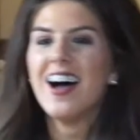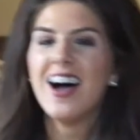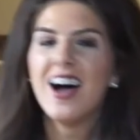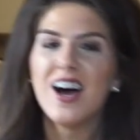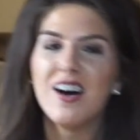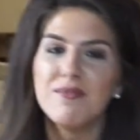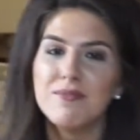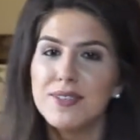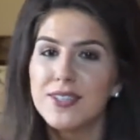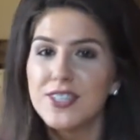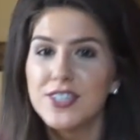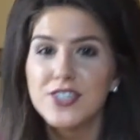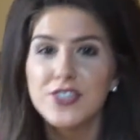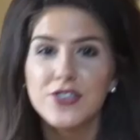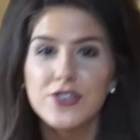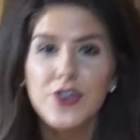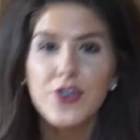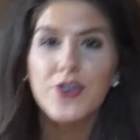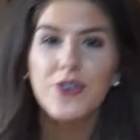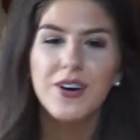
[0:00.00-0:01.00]
I'm
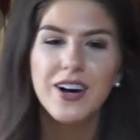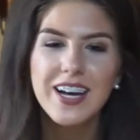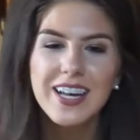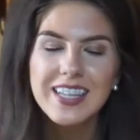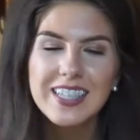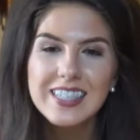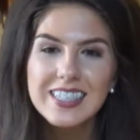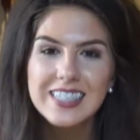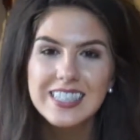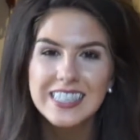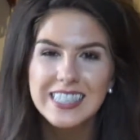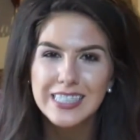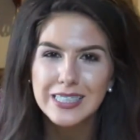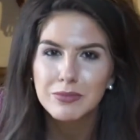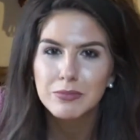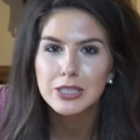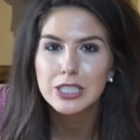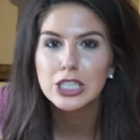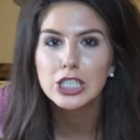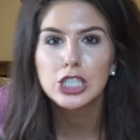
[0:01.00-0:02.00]
so
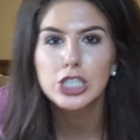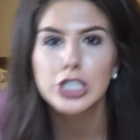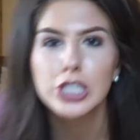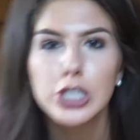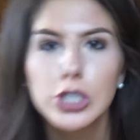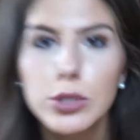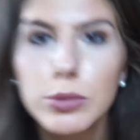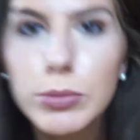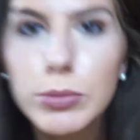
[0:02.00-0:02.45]
lame. Kill